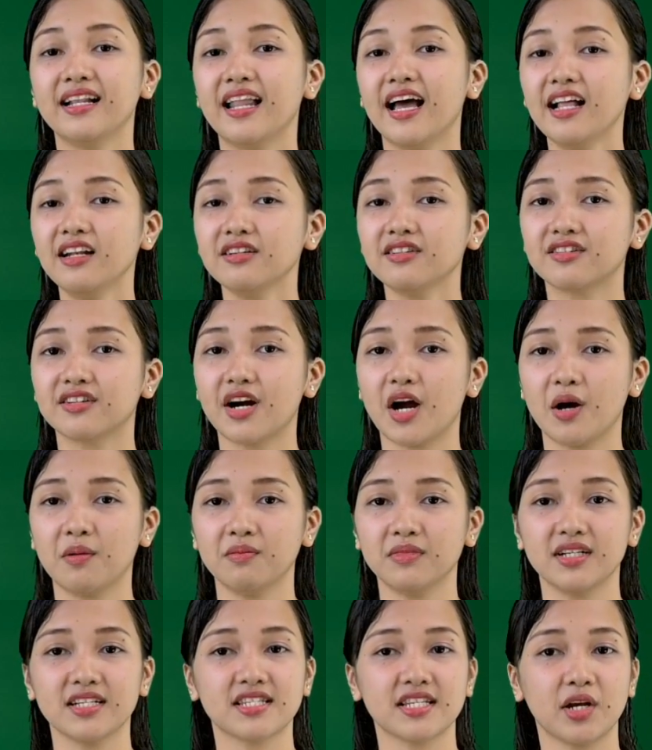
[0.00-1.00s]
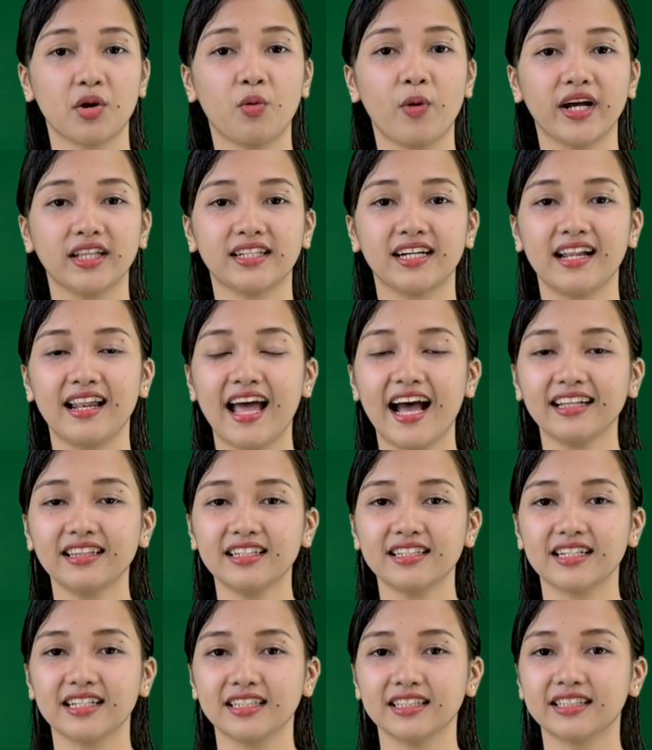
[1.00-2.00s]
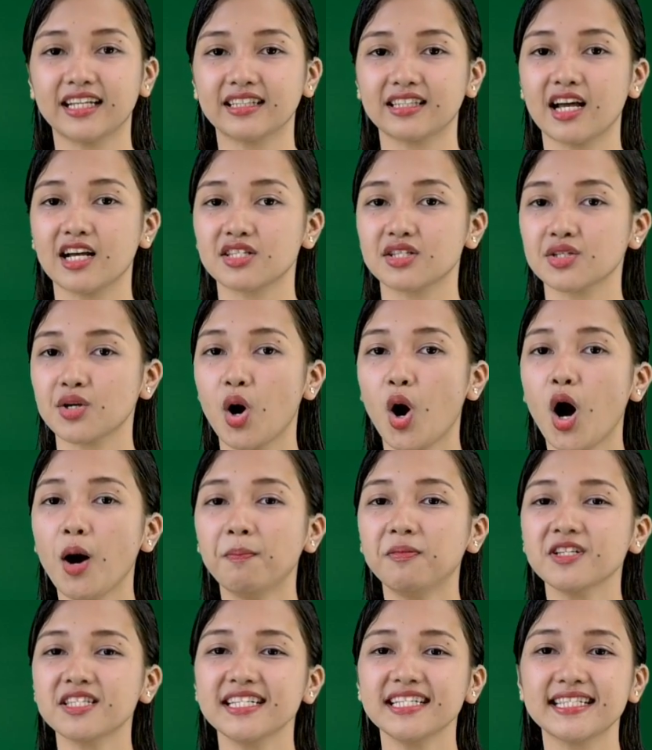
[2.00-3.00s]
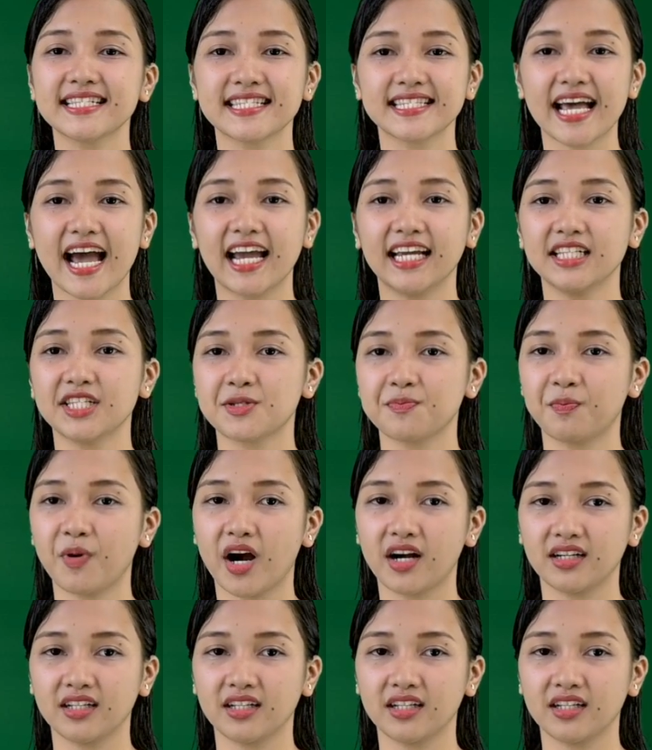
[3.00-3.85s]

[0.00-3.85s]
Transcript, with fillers: Parallelogram is a quadrilateral that has opposite sides